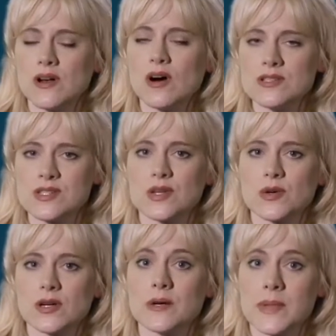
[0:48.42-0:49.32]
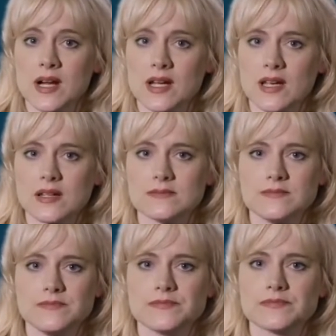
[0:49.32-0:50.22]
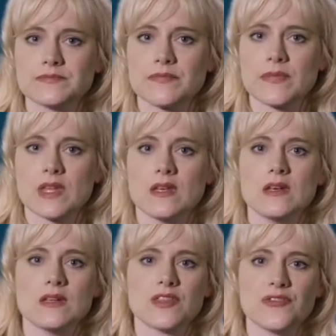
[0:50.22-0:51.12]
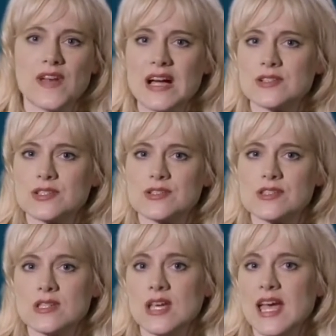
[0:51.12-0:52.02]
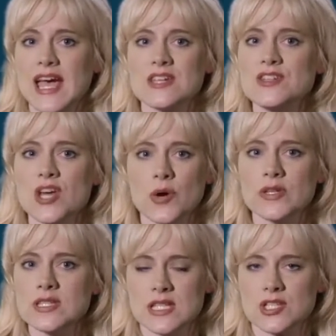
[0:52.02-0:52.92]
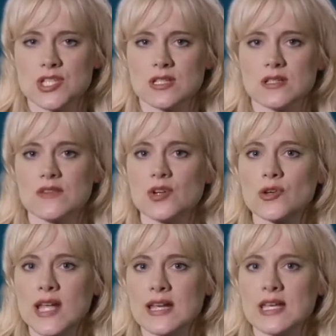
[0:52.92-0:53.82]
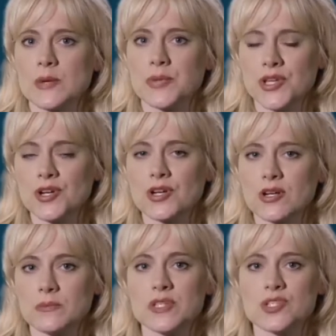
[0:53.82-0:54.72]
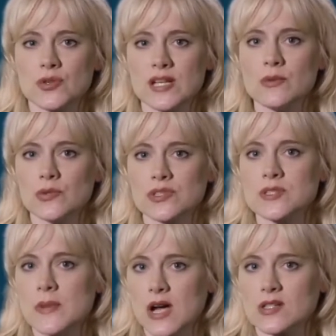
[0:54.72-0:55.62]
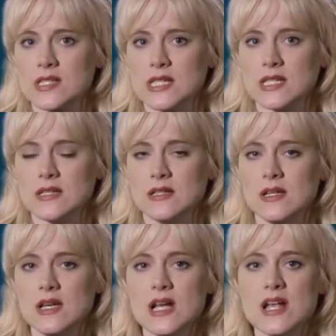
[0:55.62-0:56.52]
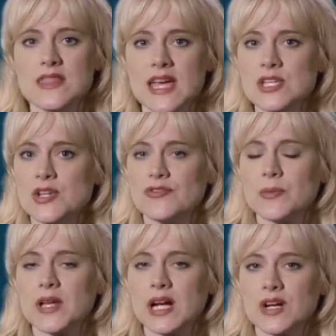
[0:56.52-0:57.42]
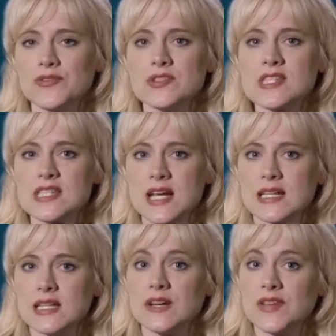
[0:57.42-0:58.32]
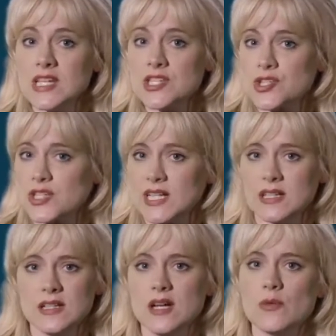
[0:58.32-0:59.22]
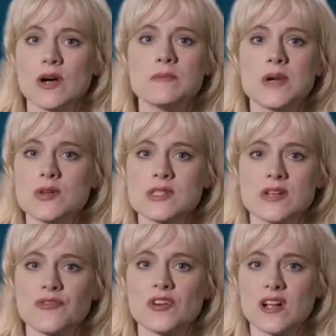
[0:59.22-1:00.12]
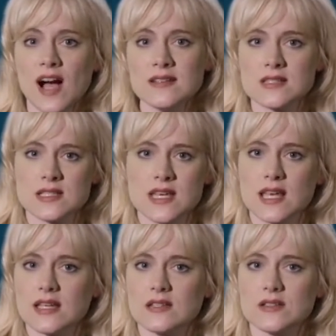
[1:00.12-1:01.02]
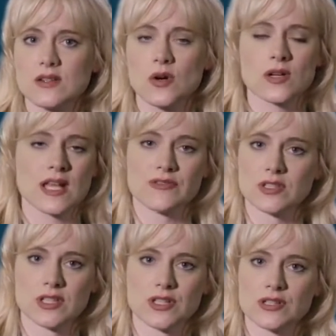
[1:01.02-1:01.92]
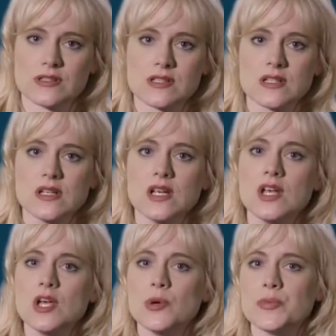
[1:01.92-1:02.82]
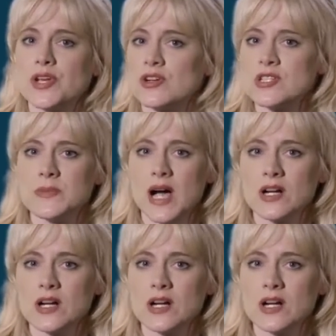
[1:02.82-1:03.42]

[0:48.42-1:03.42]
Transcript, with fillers: but also America. The founders had no intention of creating a pure majority-rule democracy. They knew from careful study of history what most have forgotten today or never learned. Pure